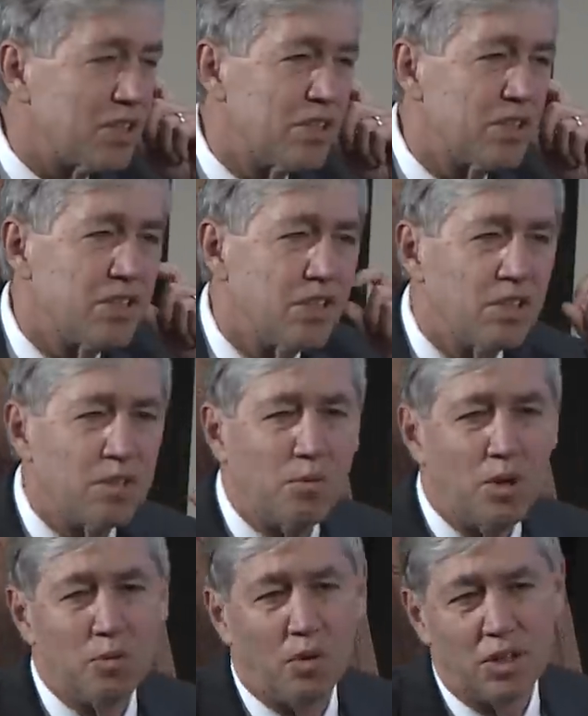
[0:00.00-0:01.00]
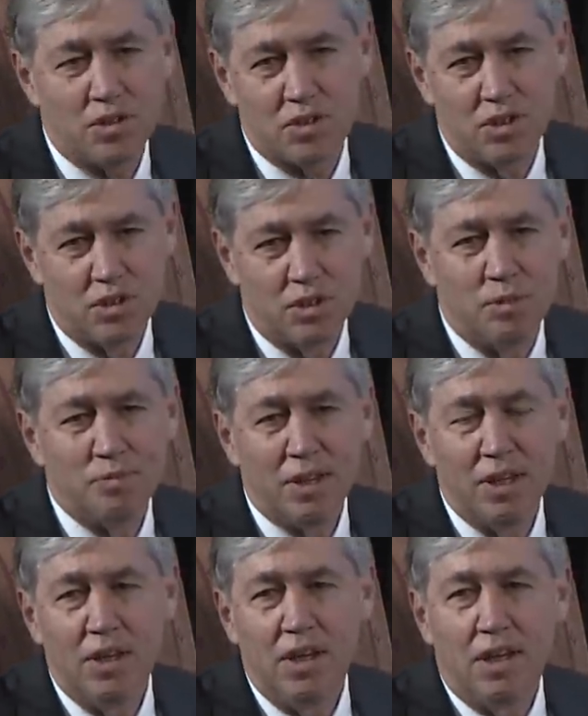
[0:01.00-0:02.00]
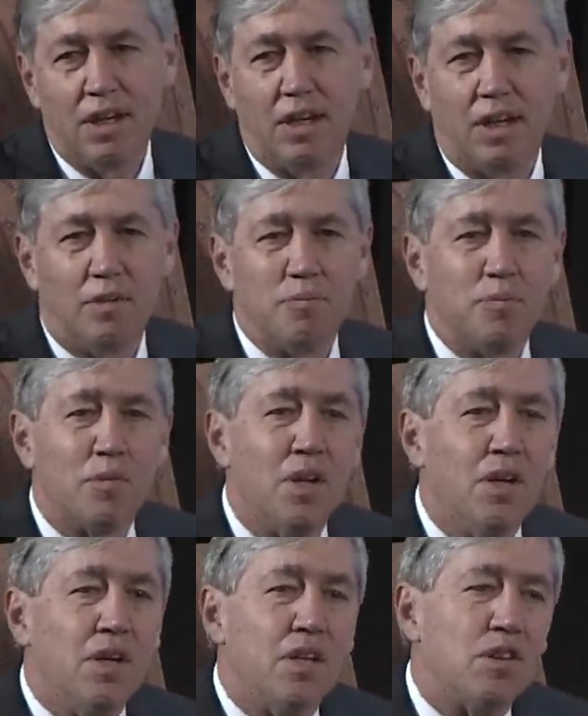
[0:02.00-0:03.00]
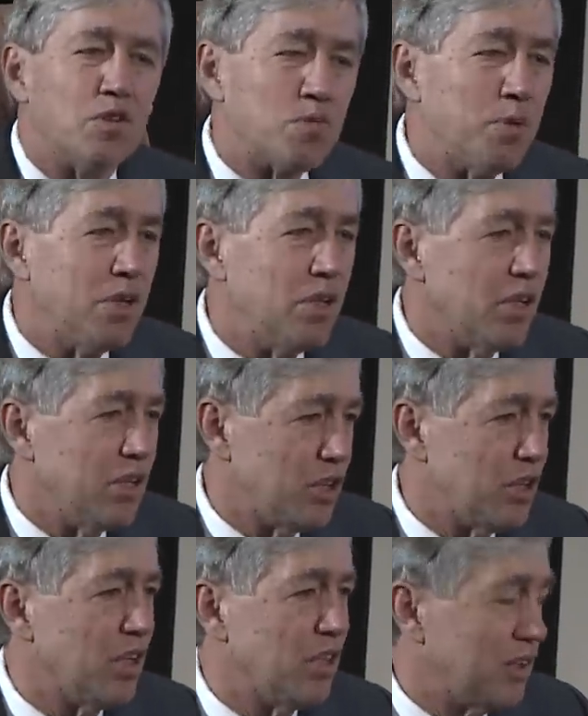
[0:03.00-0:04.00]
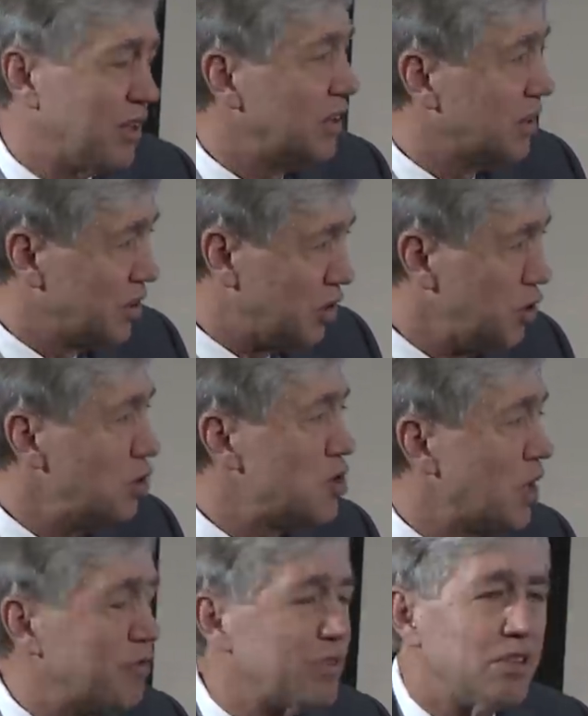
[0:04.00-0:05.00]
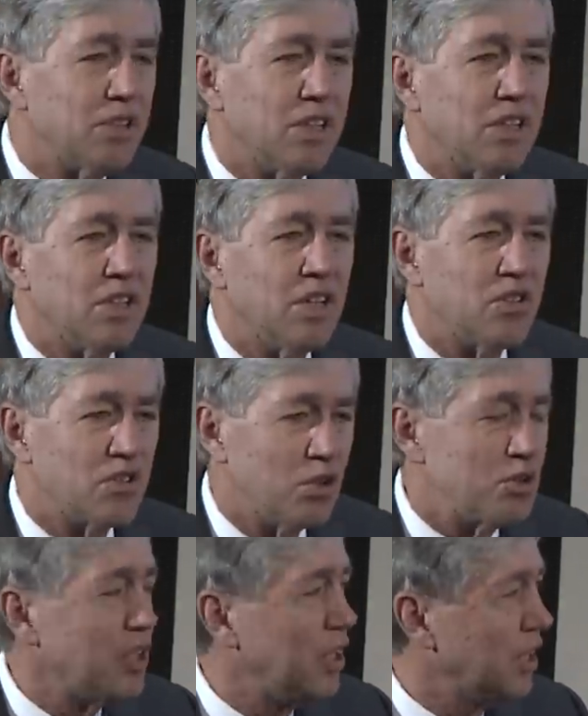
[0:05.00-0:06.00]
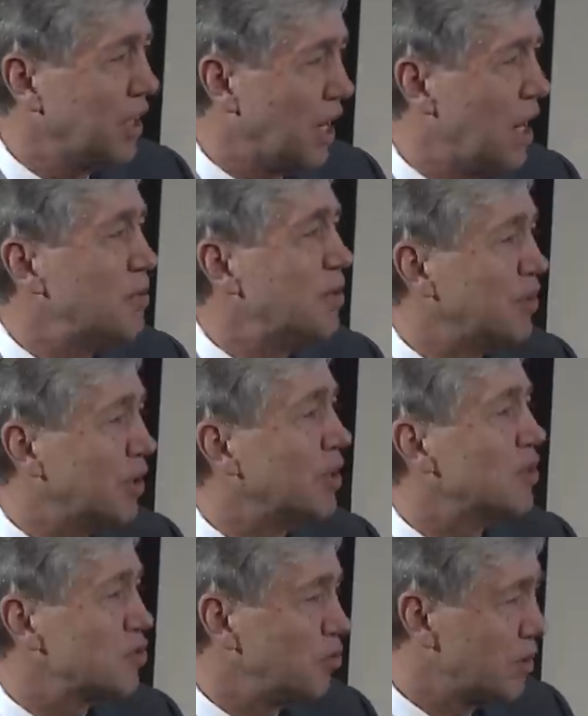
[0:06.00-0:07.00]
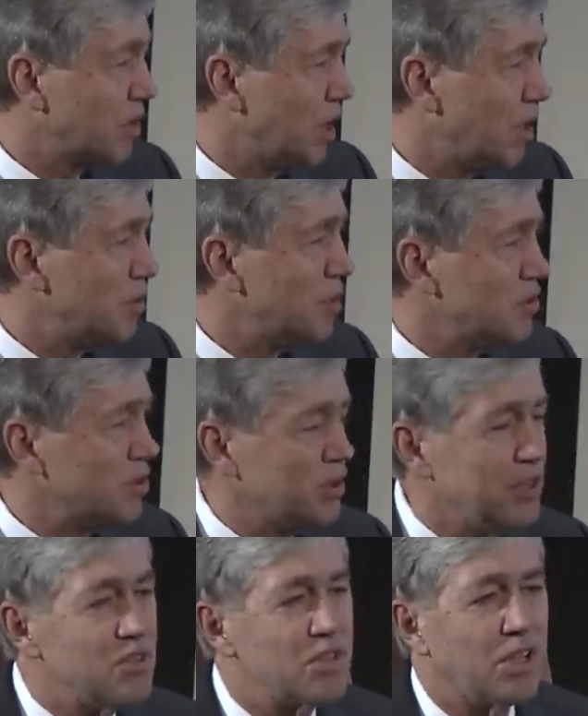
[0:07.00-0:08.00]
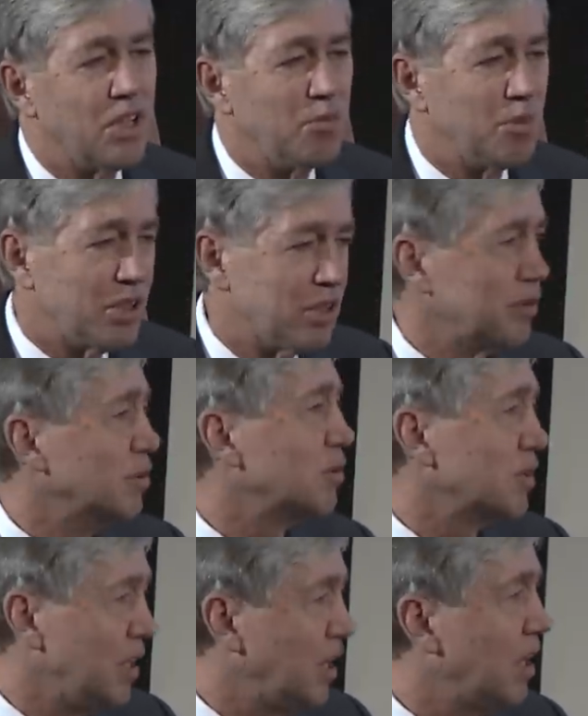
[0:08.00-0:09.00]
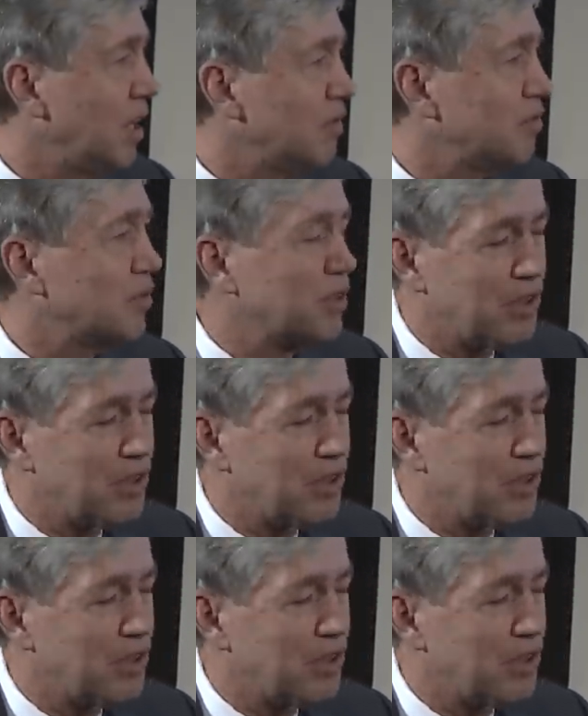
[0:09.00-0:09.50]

that uh, one wants to do? Uh, there's been a, a, huge effort associating common variants with common disease, and we clearly have